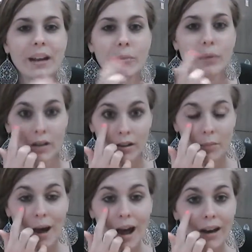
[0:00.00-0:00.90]
I wear it on the
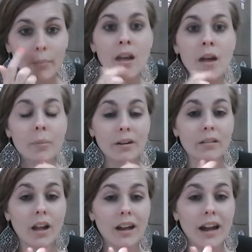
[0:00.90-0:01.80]
bottom, but
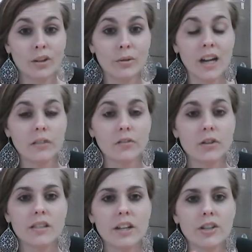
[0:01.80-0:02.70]
I know a ton of
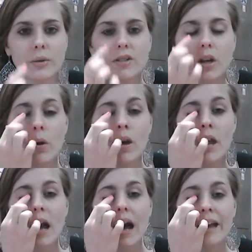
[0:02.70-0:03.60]
girls that do. So
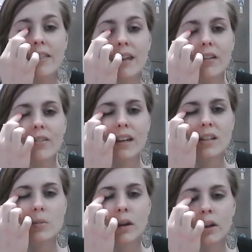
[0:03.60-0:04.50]
I think of it
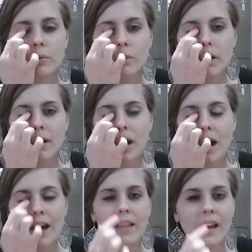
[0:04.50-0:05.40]
as where you would wear your
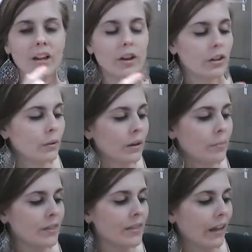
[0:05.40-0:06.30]
eyeliner. You want to
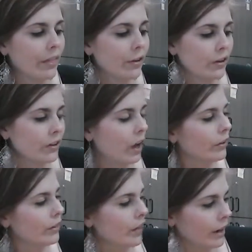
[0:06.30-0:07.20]
put that third color
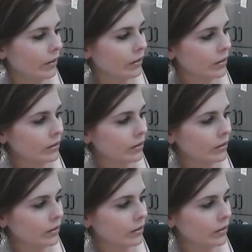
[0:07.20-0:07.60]
there.